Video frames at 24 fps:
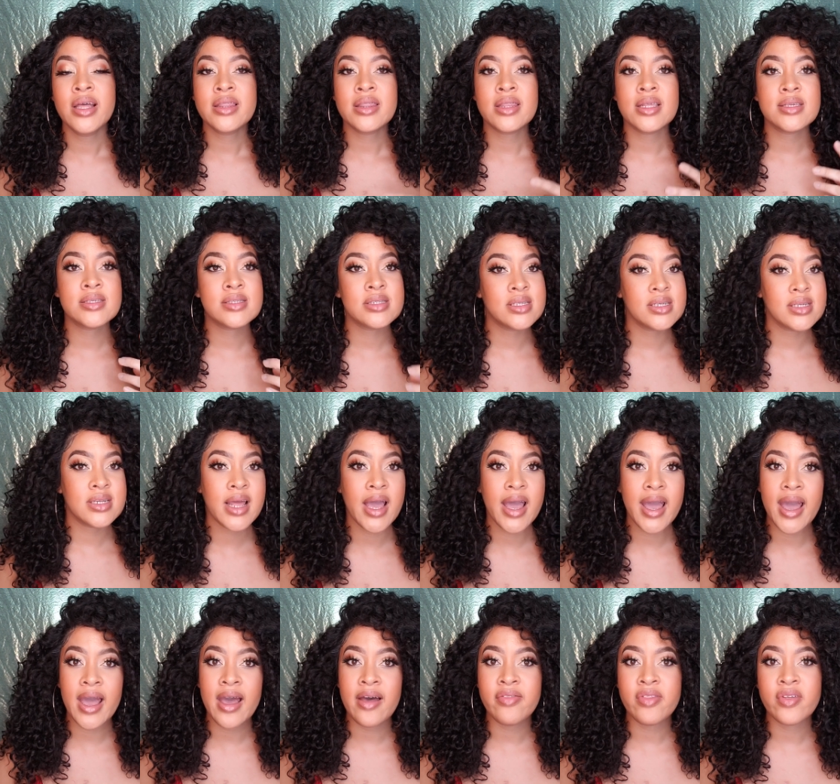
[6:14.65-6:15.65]
This did
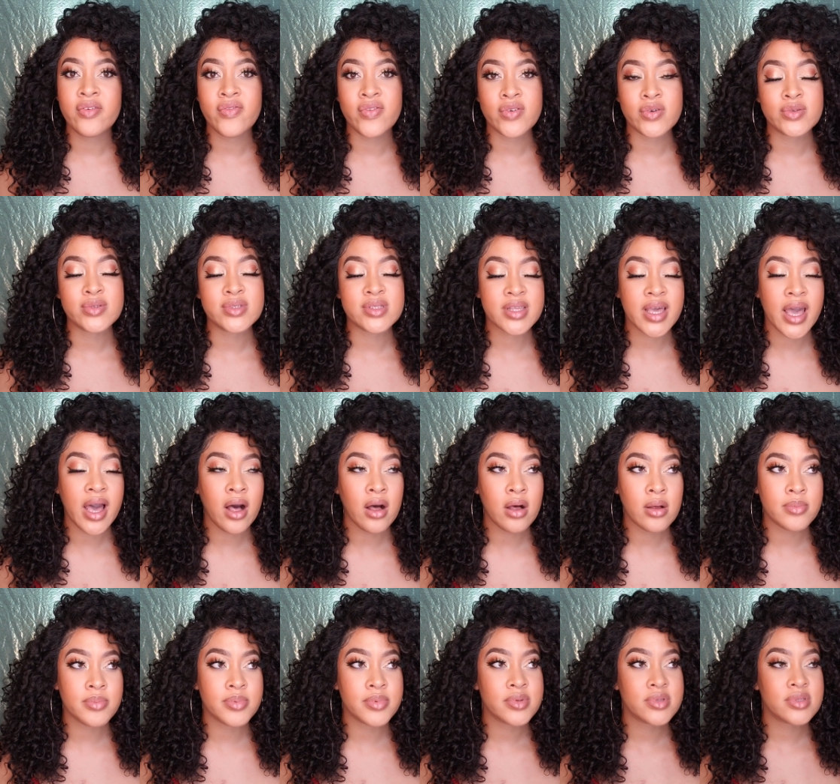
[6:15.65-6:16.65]
not have the full
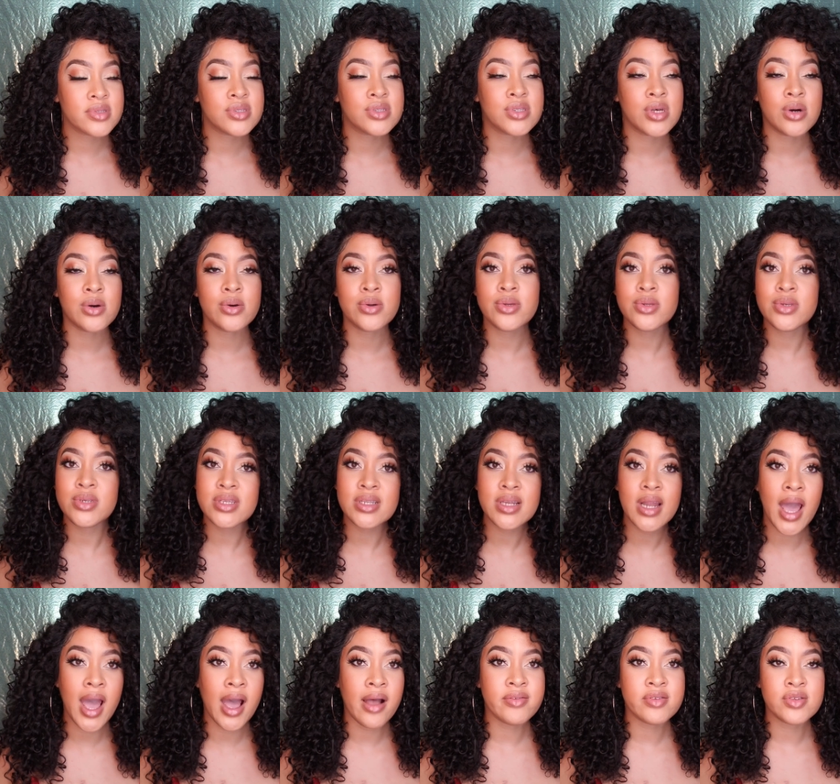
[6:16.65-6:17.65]
scalp, so you didn't
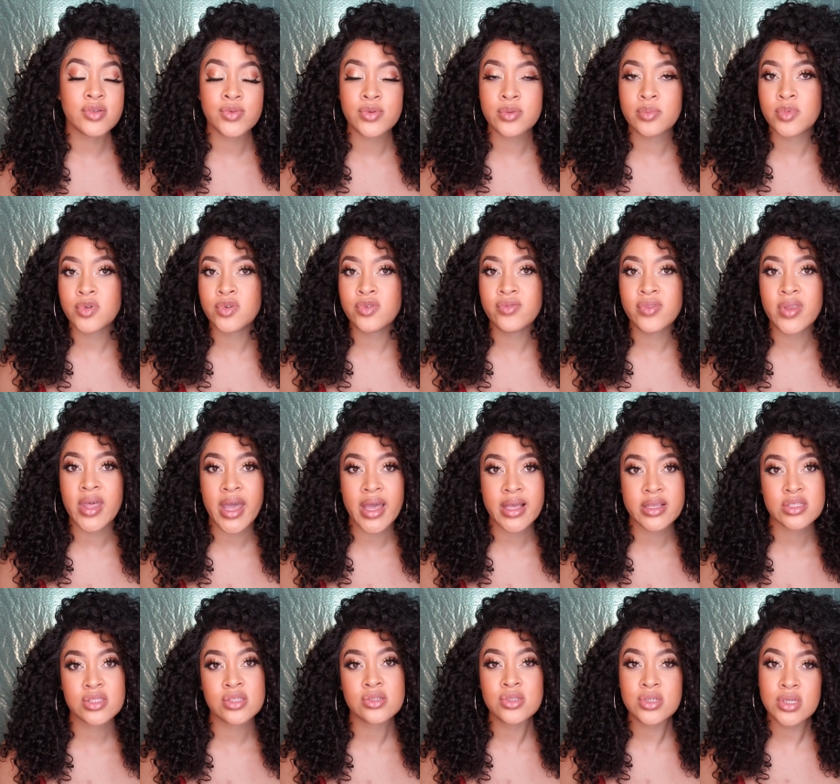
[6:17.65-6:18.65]
have to remove
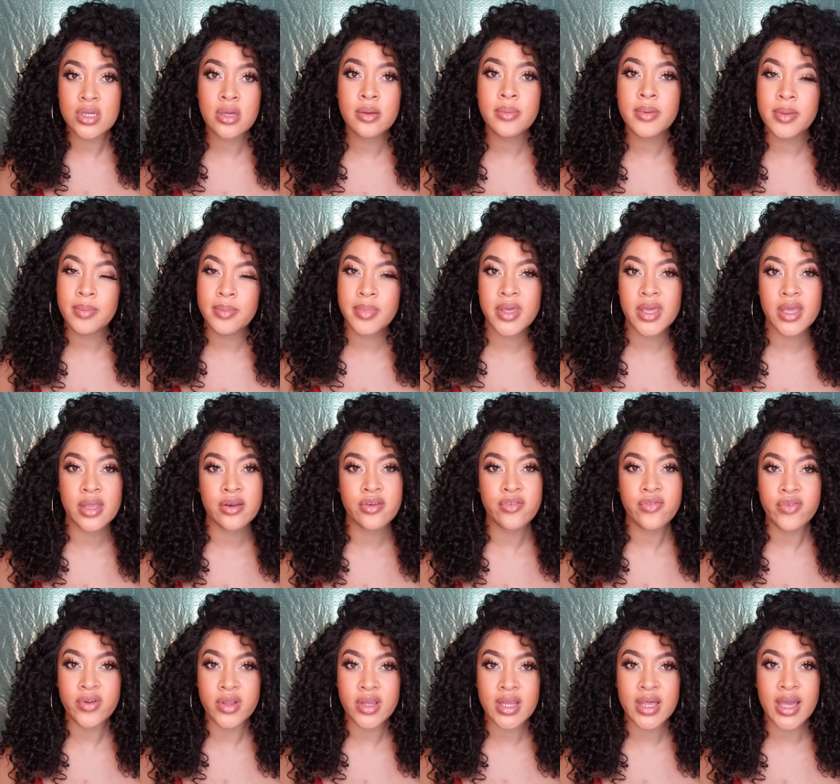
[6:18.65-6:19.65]
that. So she could be beginner
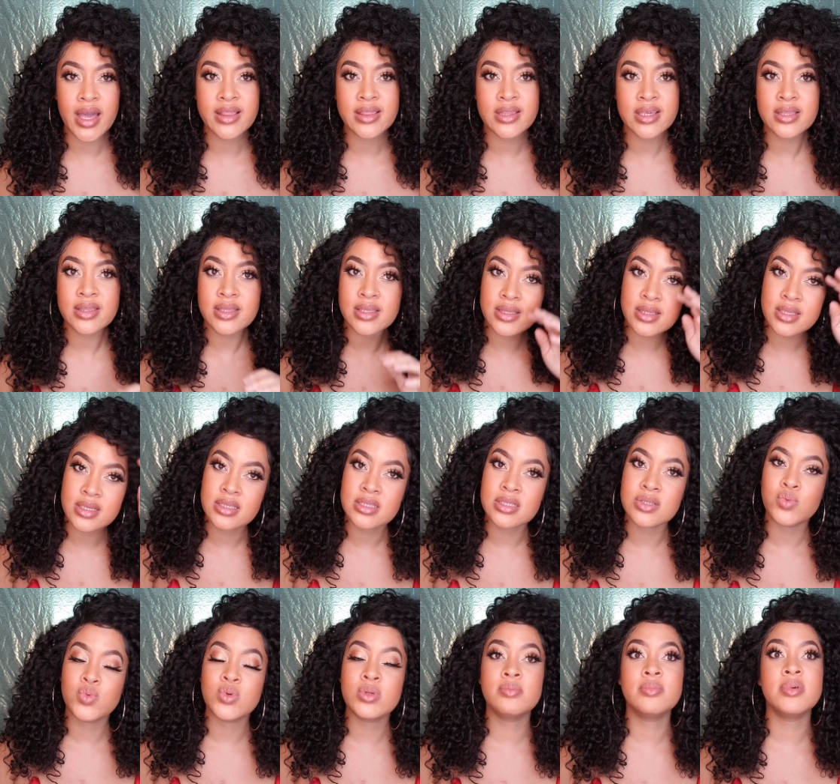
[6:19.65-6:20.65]
friendly. I think that this
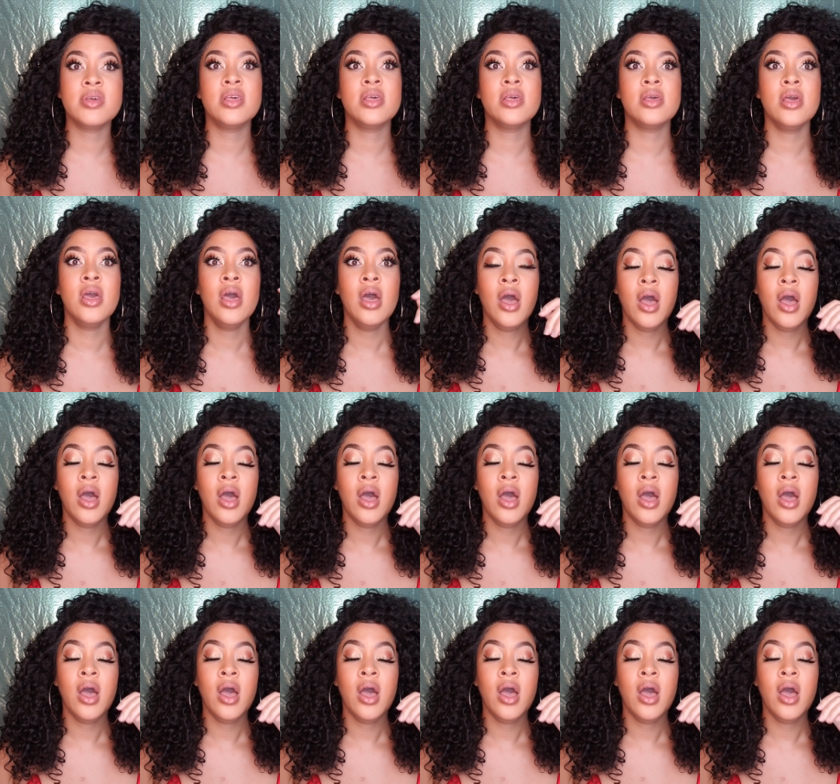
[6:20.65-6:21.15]
would be